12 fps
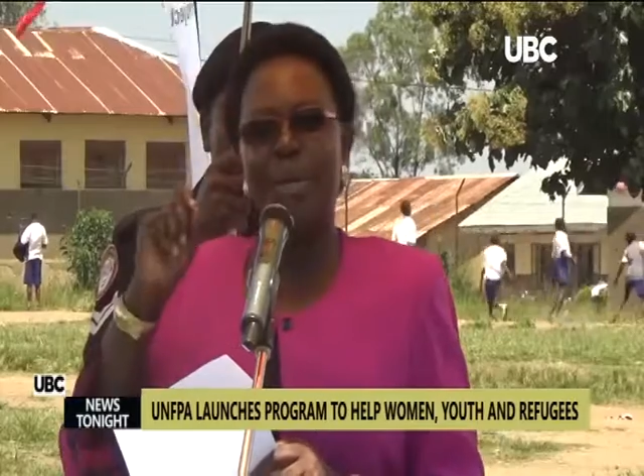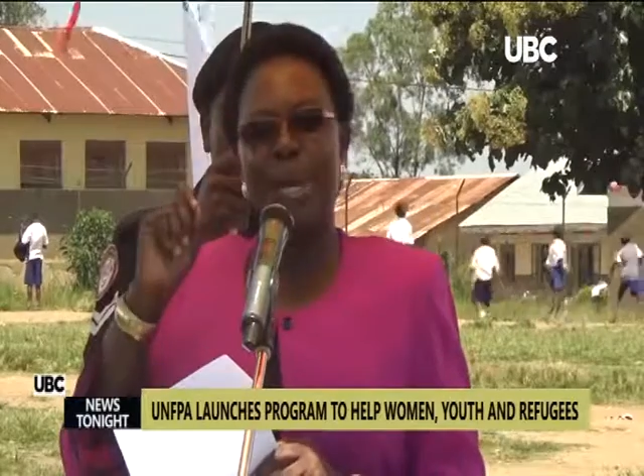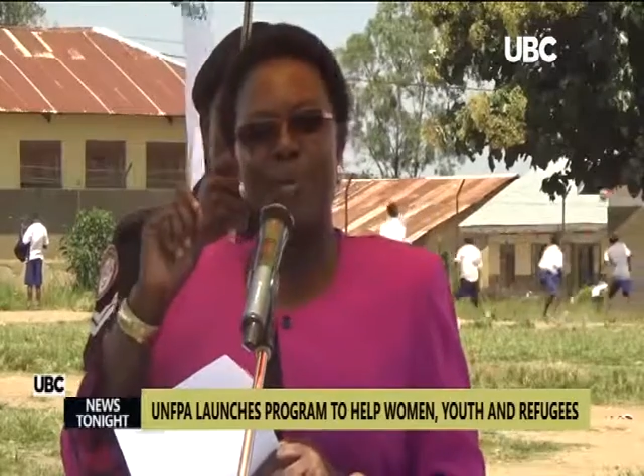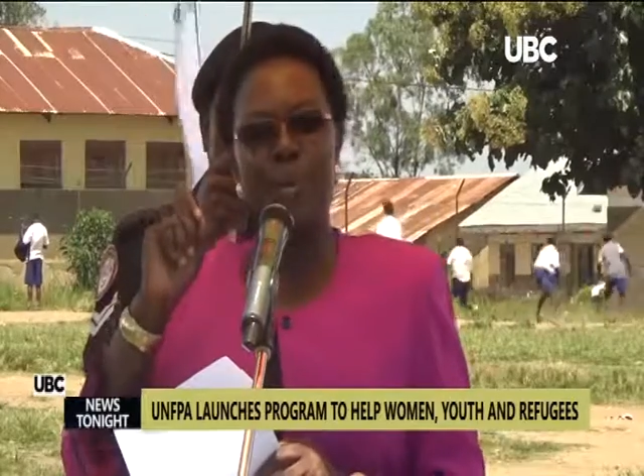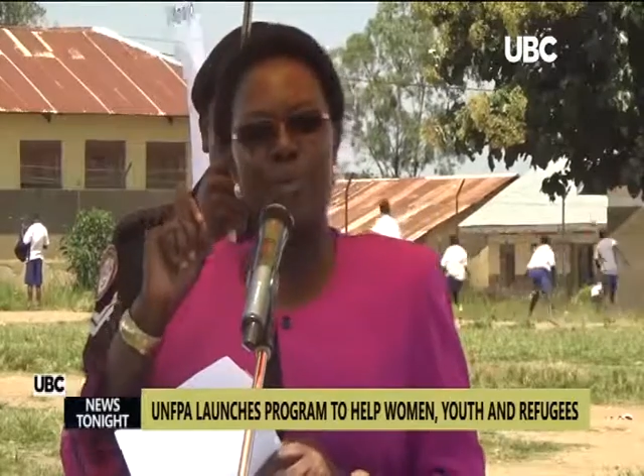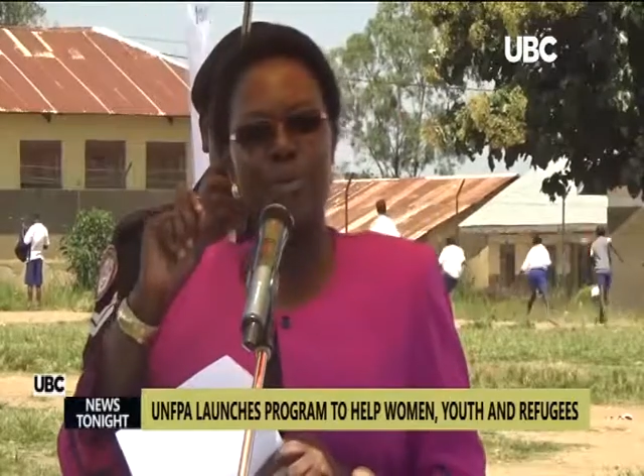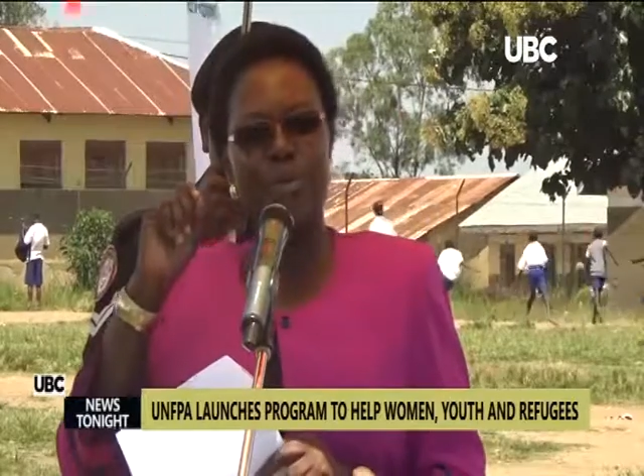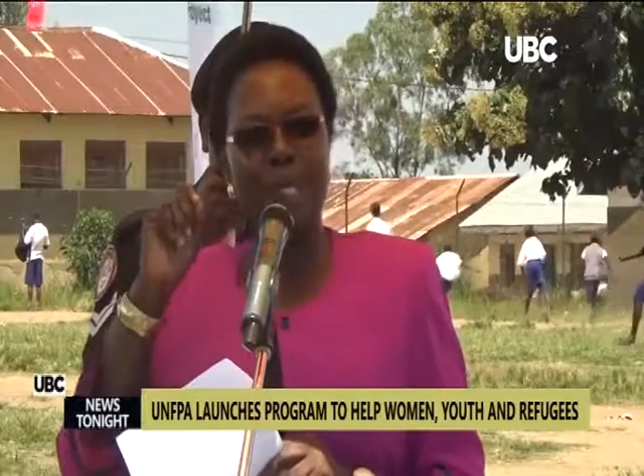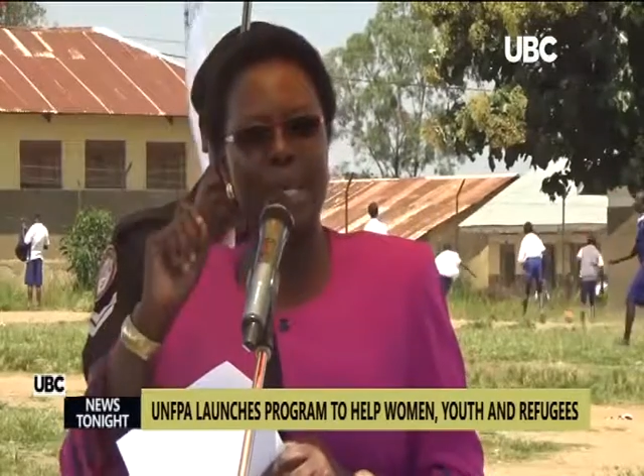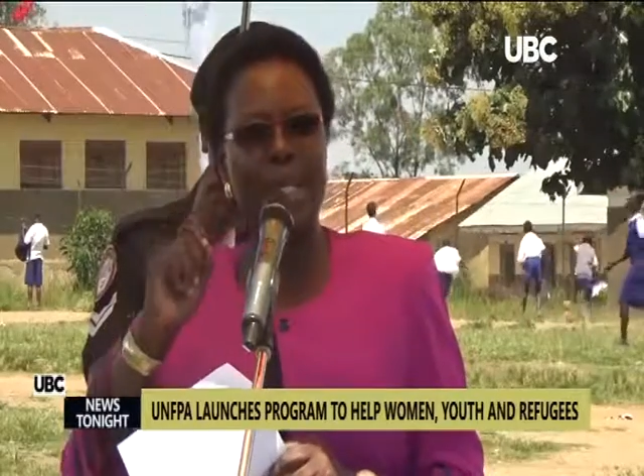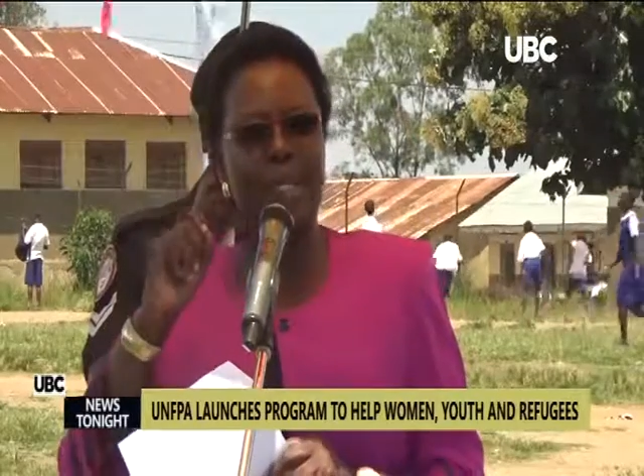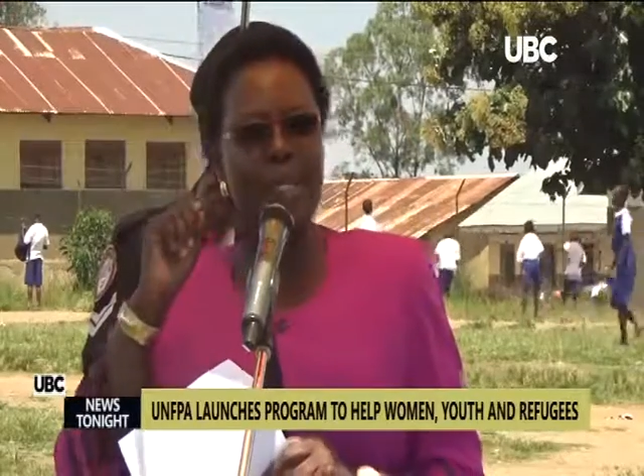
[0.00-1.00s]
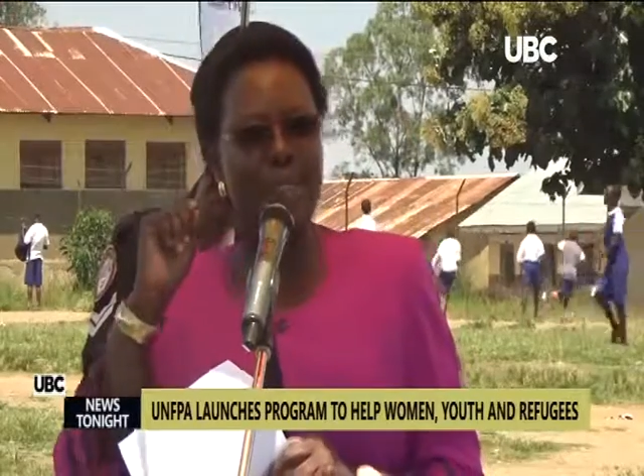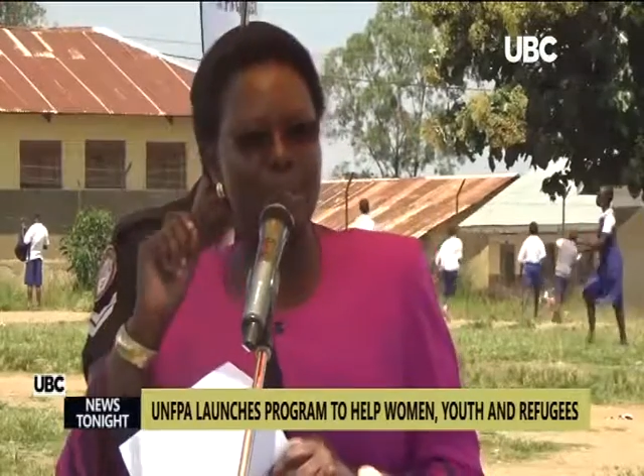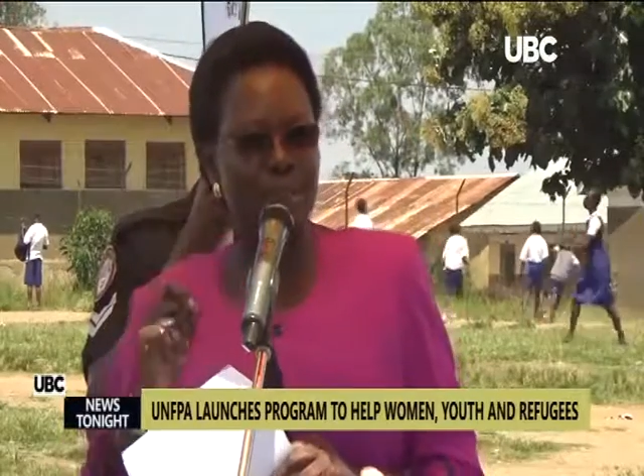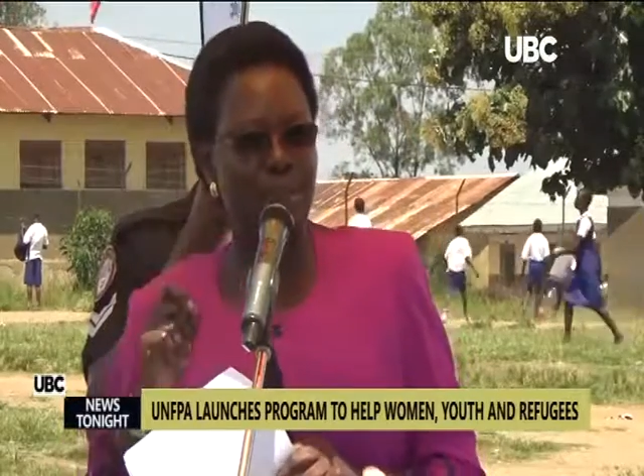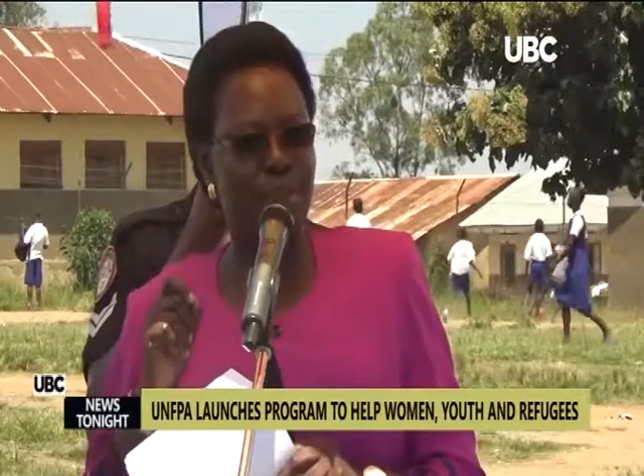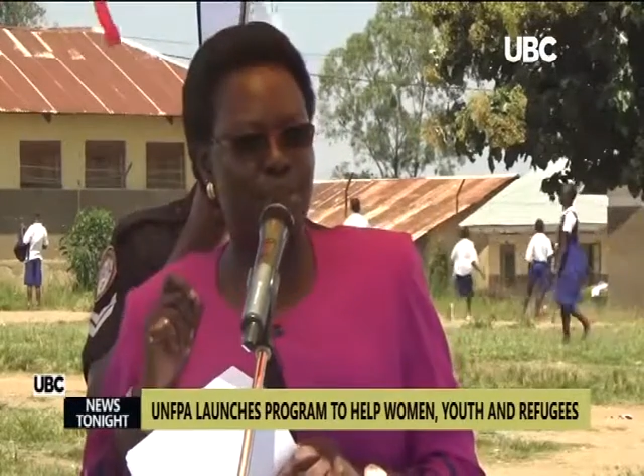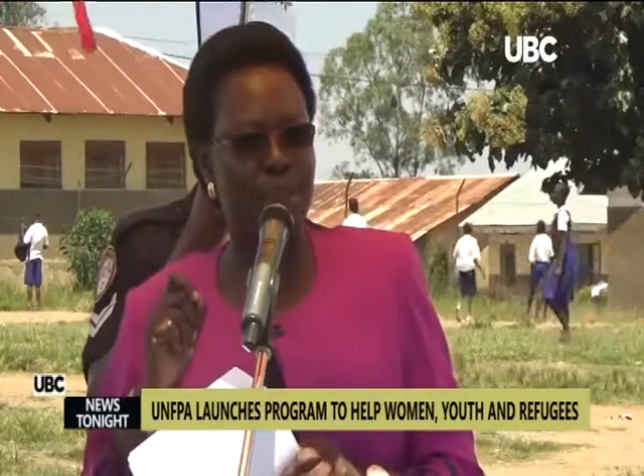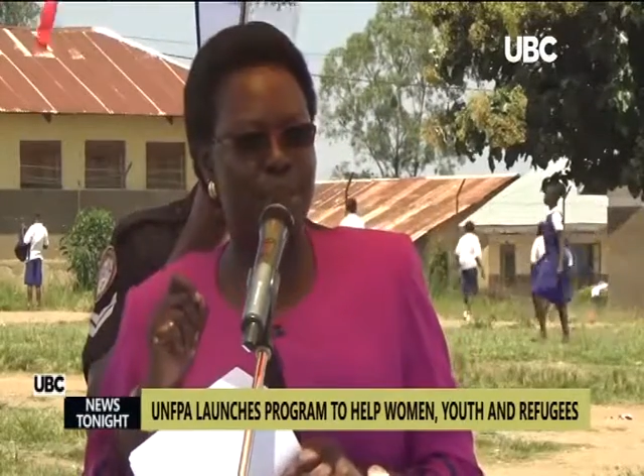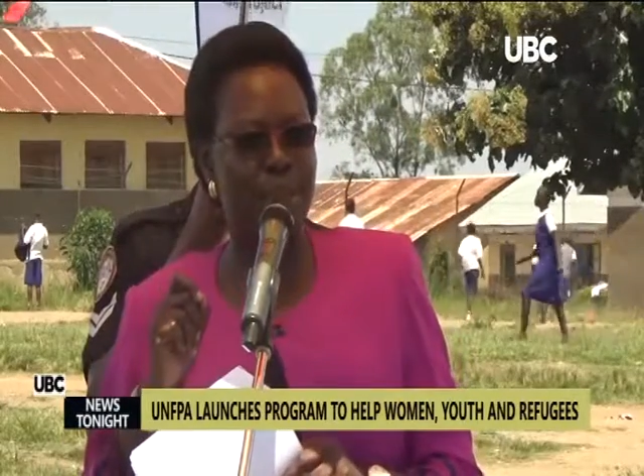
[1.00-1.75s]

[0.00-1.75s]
able to take decisions